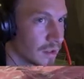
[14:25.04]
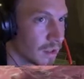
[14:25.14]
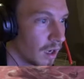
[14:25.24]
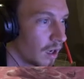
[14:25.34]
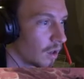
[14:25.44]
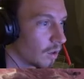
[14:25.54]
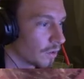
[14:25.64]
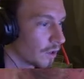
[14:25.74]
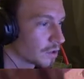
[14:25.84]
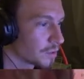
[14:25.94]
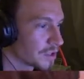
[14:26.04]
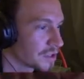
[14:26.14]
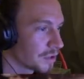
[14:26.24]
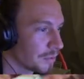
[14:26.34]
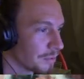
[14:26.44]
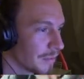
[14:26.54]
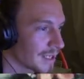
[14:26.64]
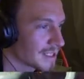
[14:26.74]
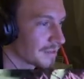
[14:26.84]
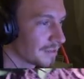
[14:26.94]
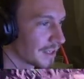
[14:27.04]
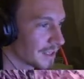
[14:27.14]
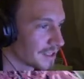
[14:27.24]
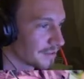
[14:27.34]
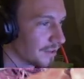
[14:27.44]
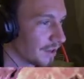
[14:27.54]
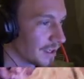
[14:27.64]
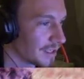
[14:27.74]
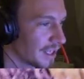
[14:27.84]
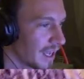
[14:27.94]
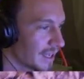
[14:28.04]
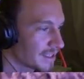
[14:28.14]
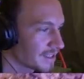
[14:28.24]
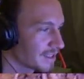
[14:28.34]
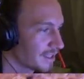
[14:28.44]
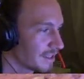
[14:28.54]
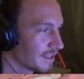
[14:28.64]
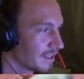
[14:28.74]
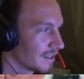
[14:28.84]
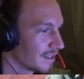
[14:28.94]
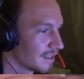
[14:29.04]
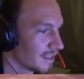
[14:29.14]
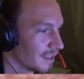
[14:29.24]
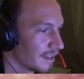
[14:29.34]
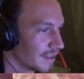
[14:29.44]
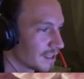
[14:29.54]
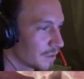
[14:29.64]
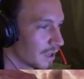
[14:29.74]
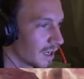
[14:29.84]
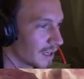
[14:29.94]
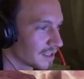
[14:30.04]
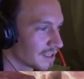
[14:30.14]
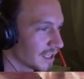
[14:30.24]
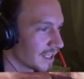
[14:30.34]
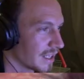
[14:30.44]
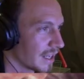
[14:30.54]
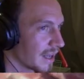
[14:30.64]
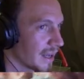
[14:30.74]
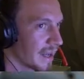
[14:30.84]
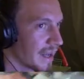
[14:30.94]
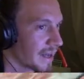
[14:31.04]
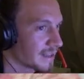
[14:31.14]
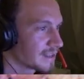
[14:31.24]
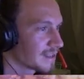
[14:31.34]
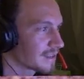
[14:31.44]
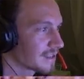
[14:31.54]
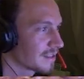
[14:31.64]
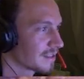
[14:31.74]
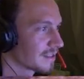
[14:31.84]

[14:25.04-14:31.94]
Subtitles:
Oh, those were two massive things to find. Yes. That's what I like to see. Yes.